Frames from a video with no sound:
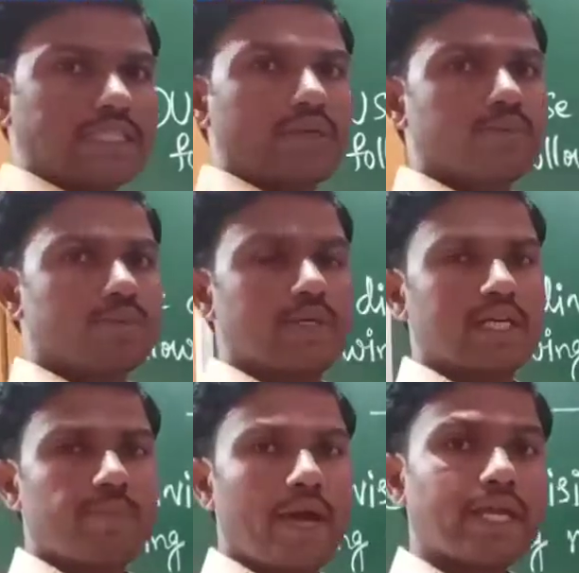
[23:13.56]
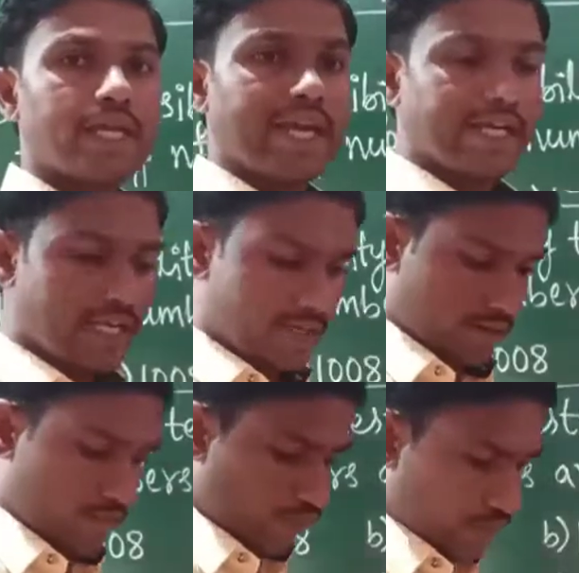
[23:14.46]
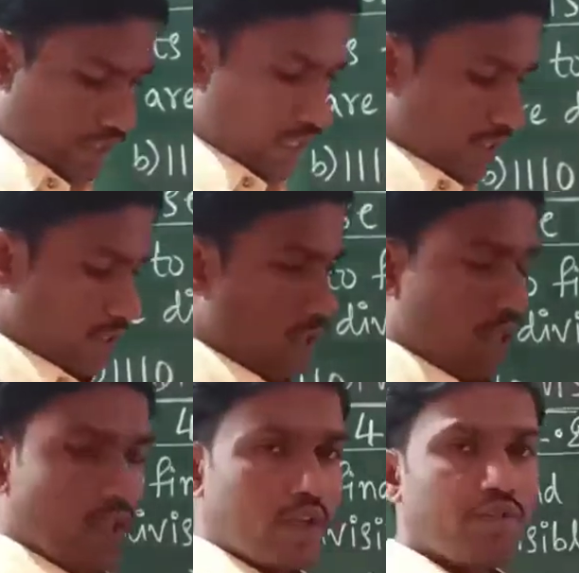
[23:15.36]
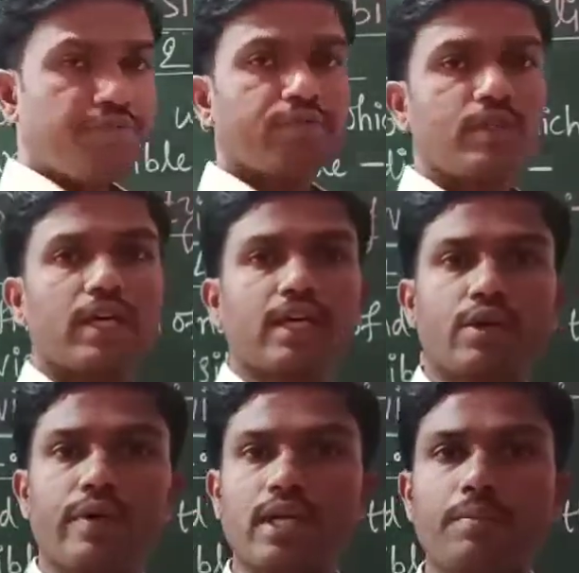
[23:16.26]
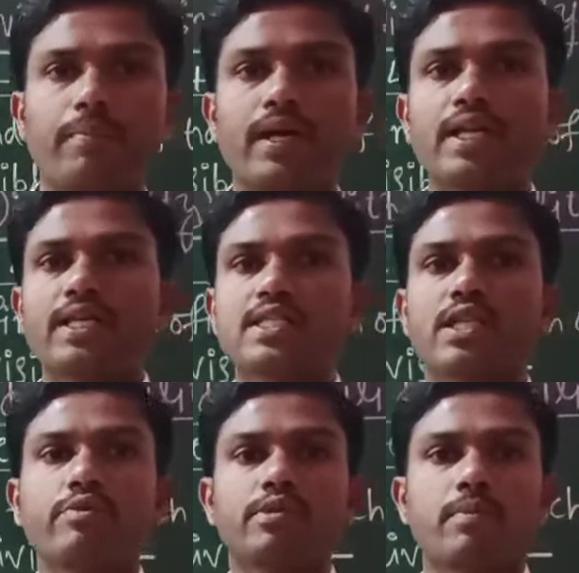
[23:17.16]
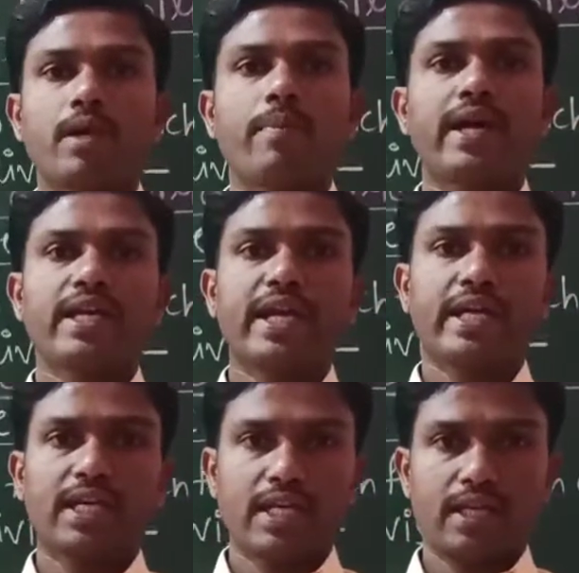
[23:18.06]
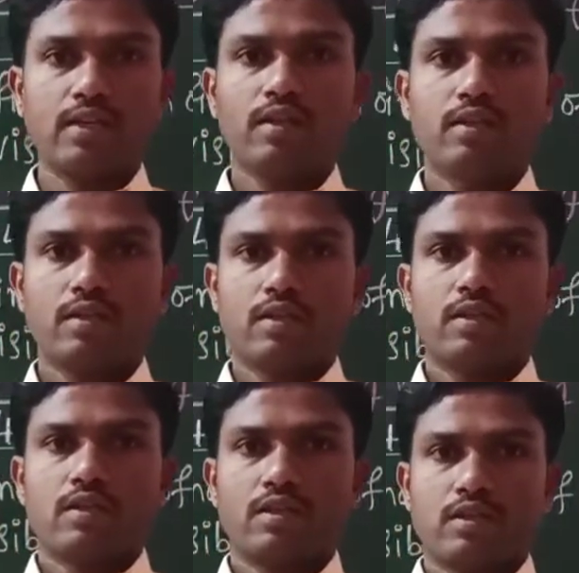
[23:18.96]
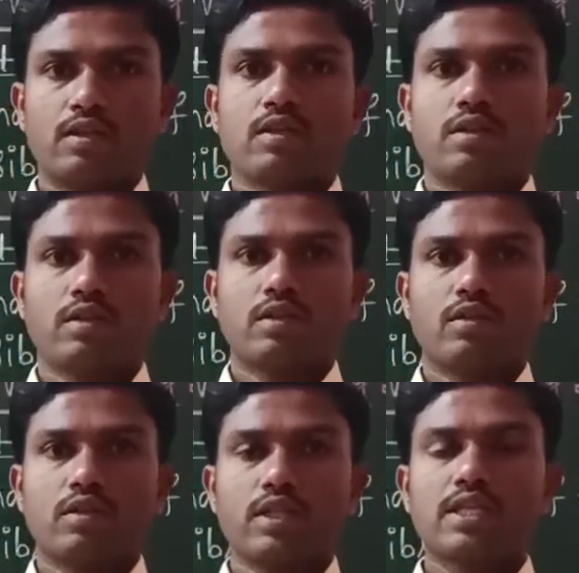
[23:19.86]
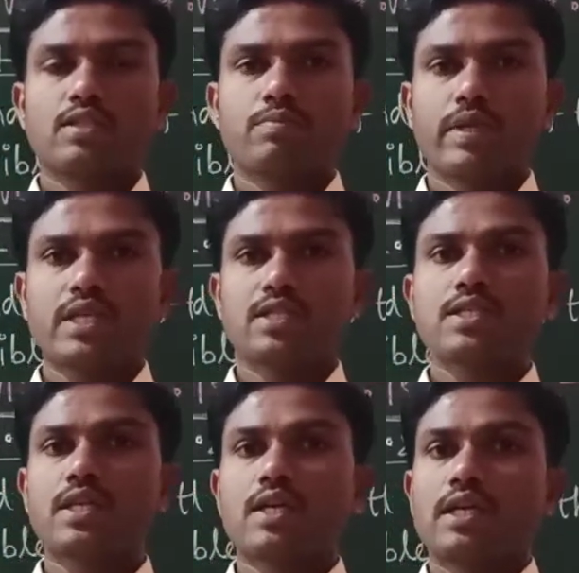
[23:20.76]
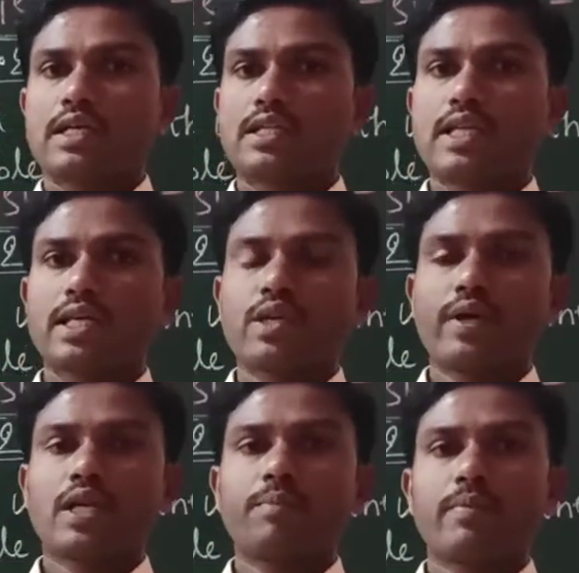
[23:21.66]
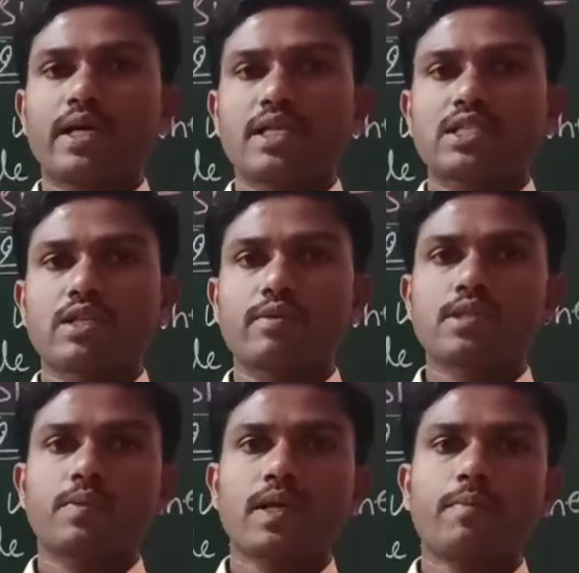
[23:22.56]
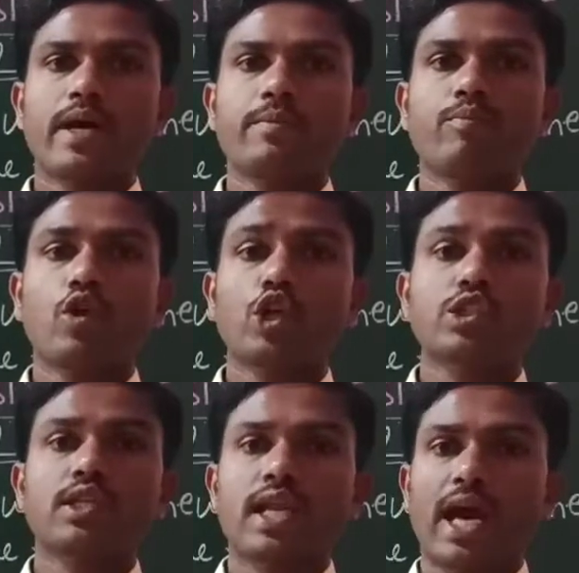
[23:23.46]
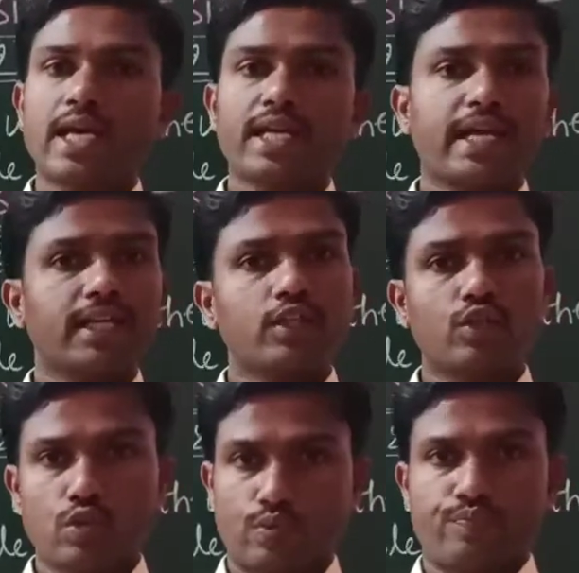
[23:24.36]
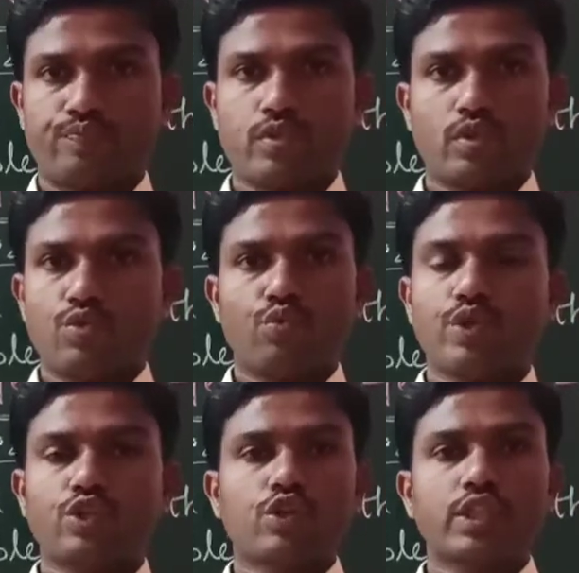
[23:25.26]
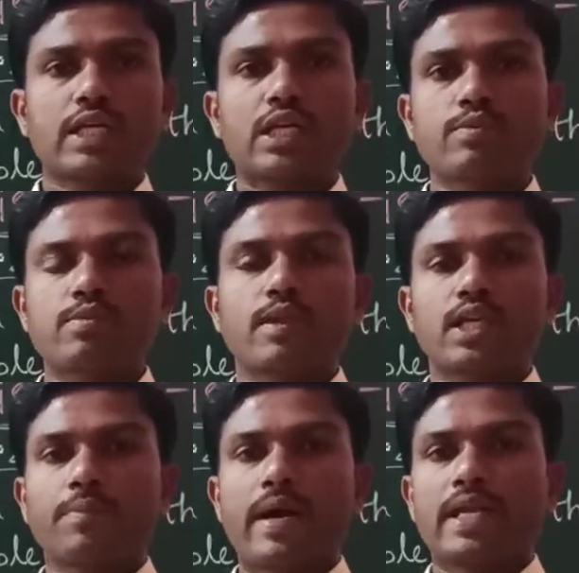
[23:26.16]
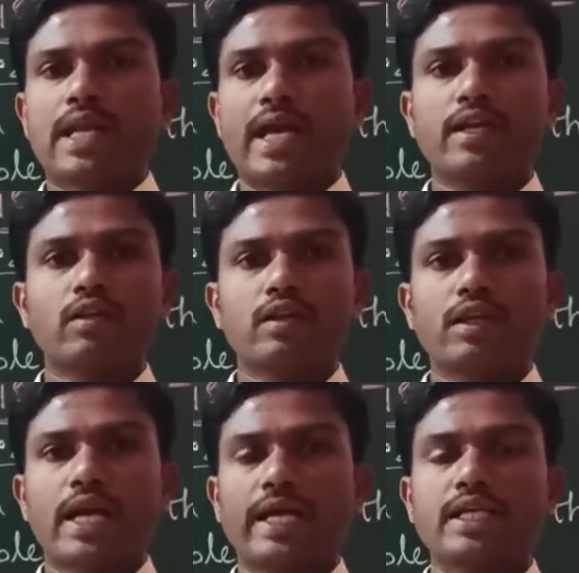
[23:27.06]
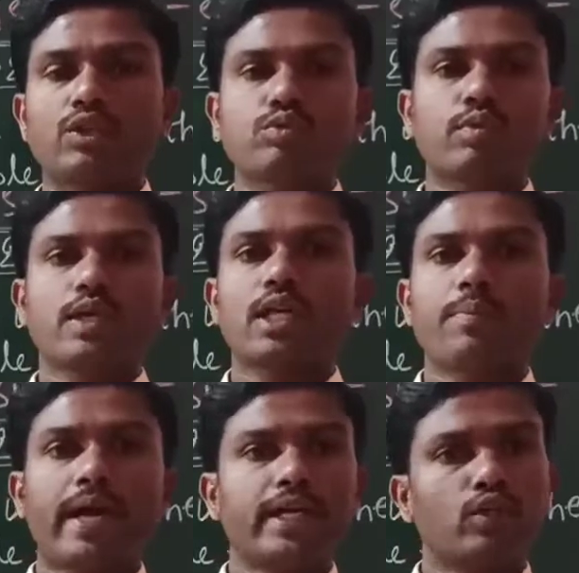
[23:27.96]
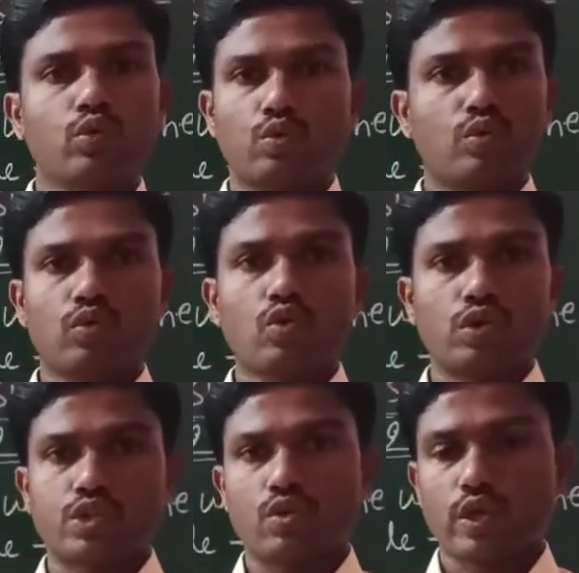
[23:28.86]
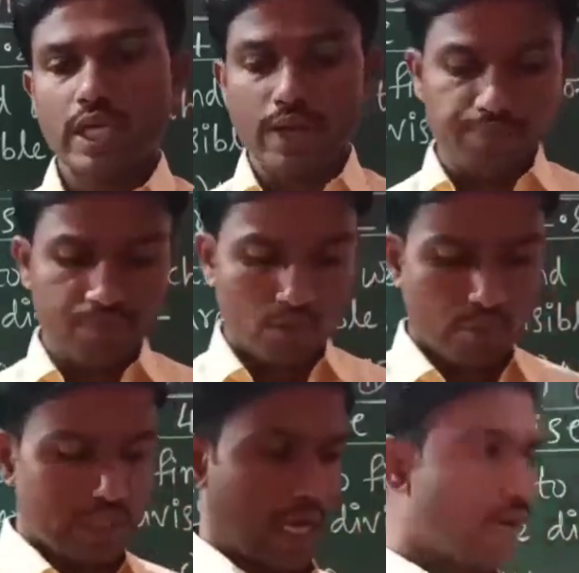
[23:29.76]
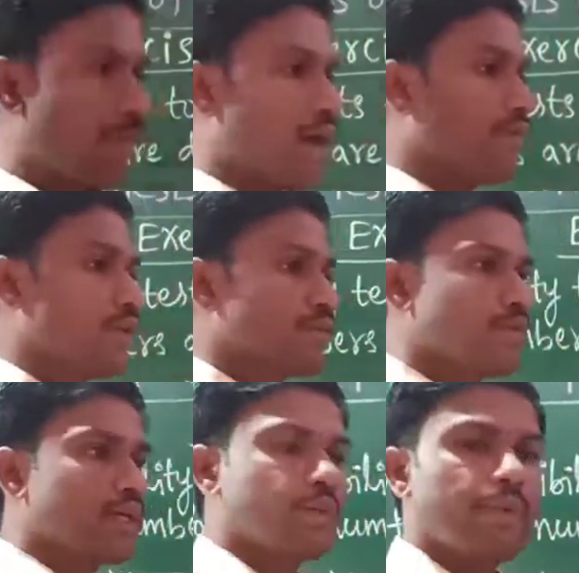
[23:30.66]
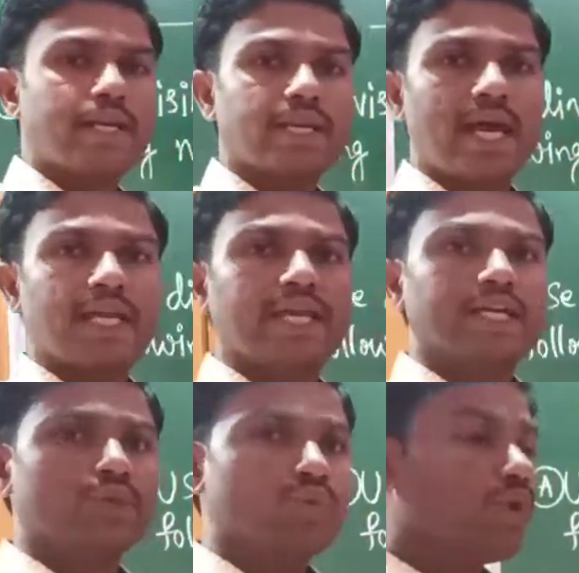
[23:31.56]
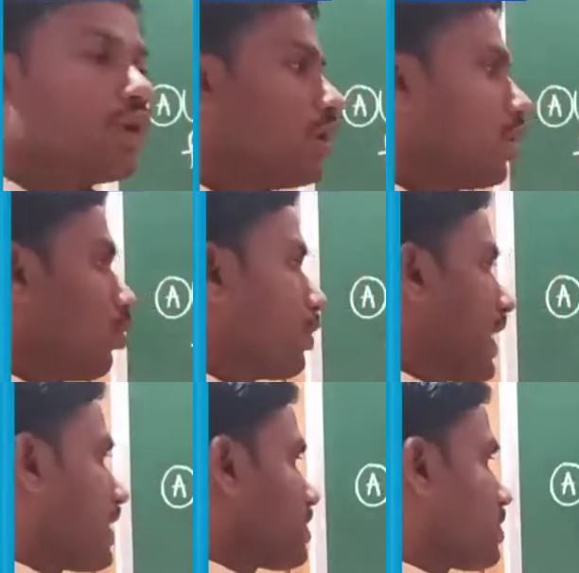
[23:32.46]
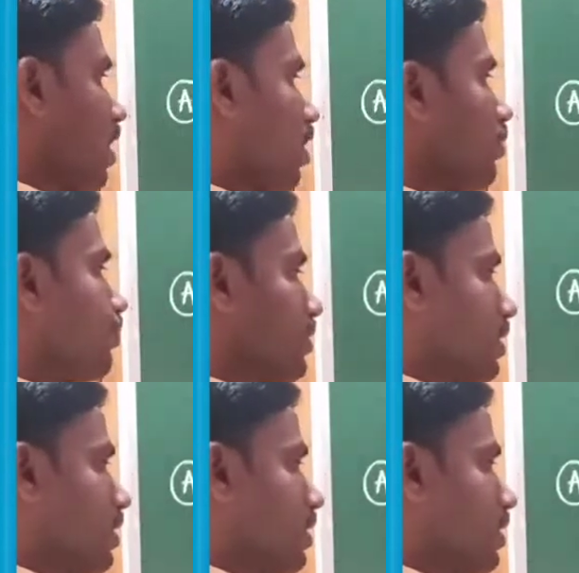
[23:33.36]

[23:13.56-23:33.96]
divisibility by 18. Yes, if the given number is divisible by 18 is means the given number is divisible by both 9 and 2. We know that divisibility by 9 and divisibility by 2 rules. Okay, with the help of divisibility by 9 and 2 we can solve